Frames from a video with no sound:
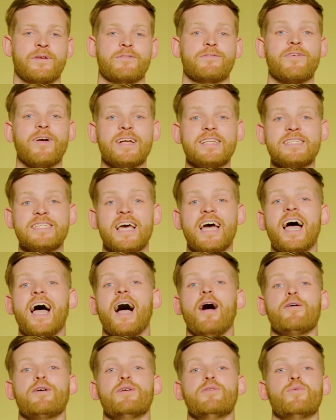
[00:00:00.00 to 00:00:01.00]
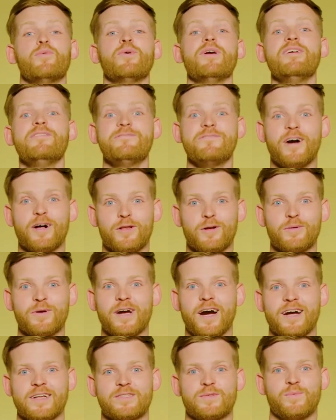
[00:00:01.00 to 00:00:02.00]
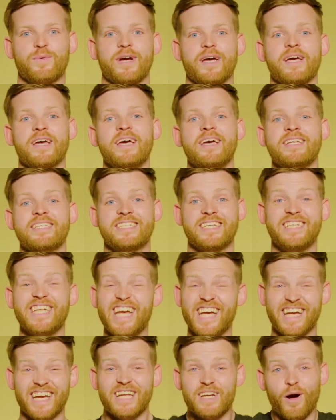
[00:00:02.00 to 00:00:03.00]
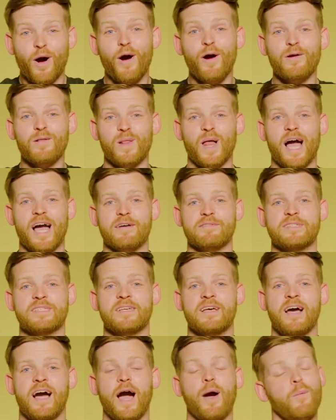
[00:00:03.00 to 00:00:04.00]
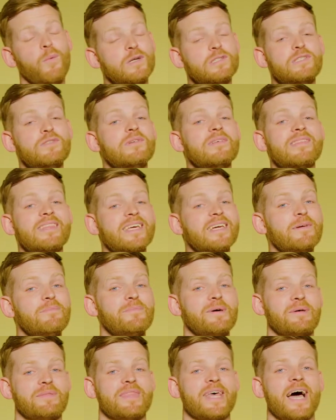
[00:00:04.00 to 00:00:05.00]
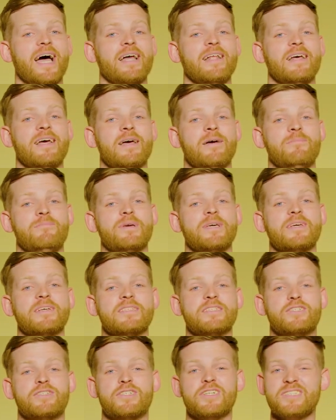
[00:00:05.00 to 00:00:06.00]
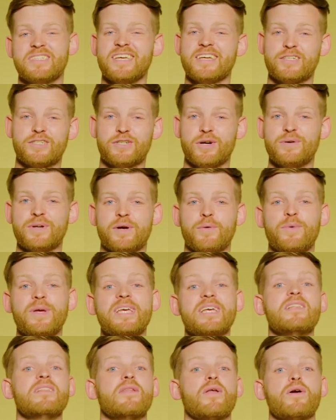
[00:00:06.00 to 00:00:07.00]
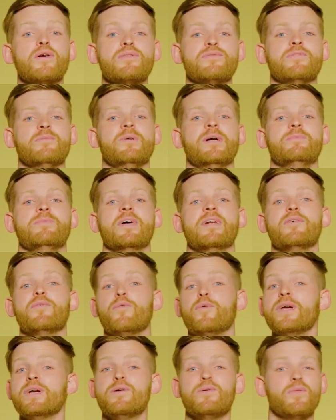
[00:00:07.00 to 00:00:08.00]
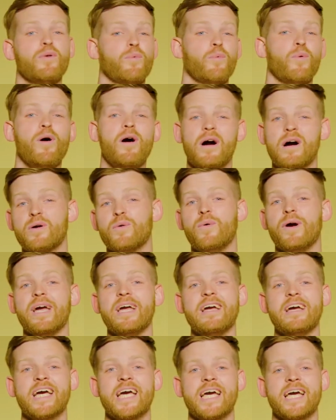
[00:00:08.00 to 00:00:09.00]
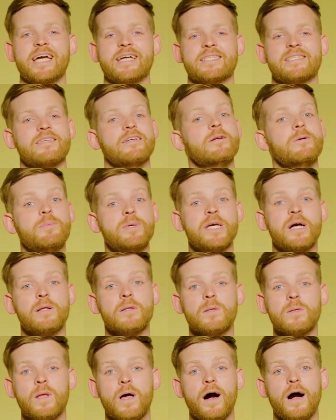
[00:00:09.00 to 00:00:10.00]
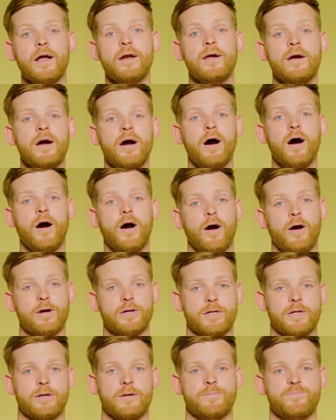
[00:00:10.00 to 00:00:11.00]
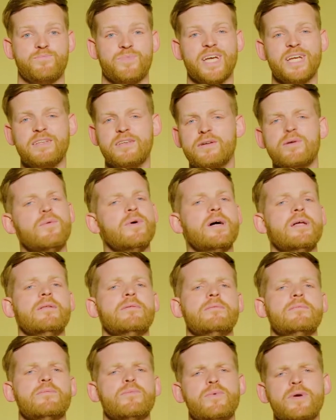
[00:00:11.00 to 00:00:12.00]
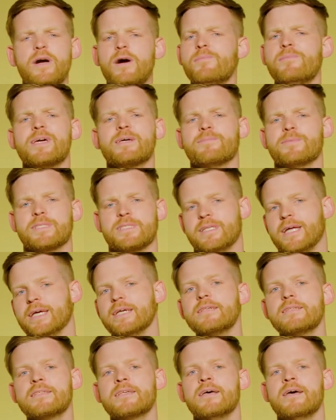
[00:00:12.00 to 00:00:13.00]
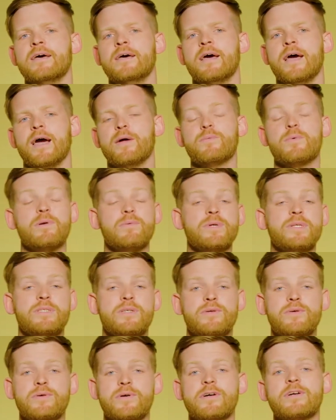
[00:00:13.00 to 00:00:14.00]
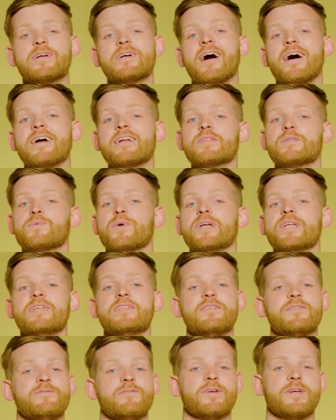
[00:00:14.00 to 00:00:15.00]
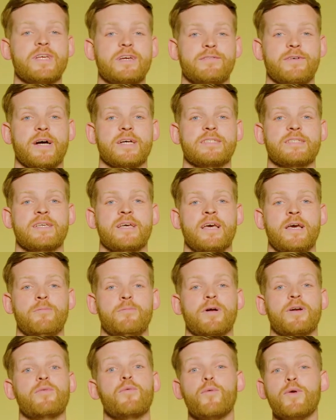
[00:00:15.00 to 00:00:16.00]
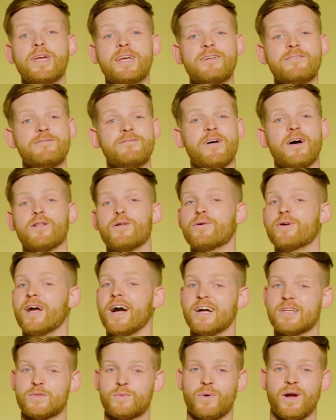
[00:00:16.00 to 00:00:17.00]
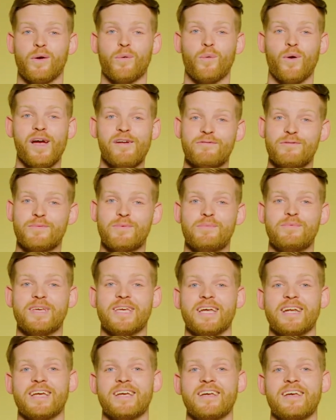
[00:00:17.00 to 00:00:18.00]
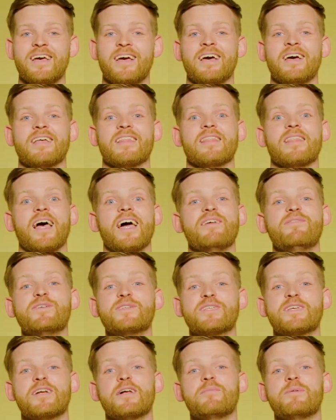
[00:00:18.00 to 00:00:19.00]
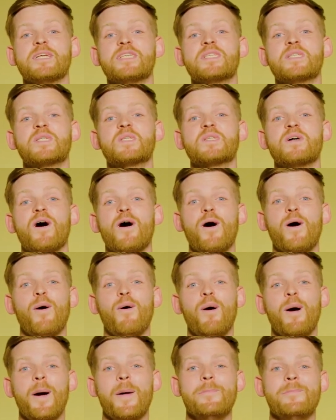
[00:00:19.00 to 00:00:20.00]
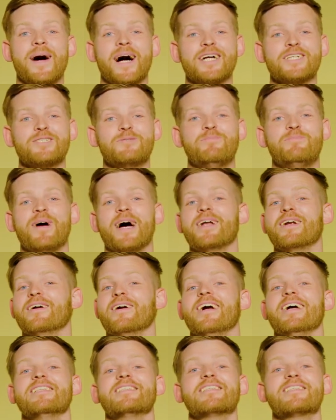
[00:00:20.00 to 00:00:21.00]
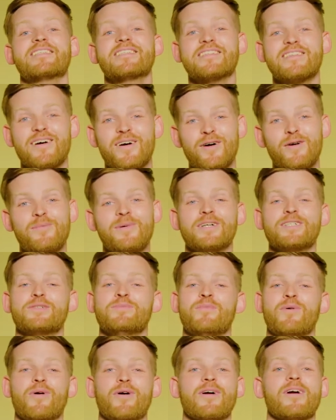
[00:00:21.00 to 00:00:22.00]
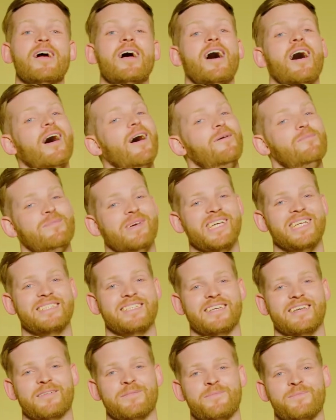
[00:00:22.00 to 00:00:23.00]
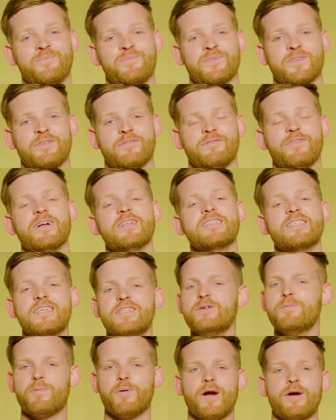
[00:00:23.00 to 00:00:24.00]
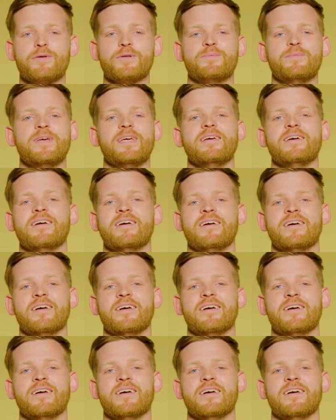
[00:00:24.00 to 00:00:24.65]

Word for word: Friends, how can we follow God's way today in our lives. I want you to think about that because just like Jonah, we can learn from him that if we go the wrong way, it's gonna be a lot harder. And you know what? We all make mistakes. And when we do, God is ready to forgive us. But if we can follow God's way right from the beginning, life is gonna be so much better and so much more amazing. Friends, can you pray with me?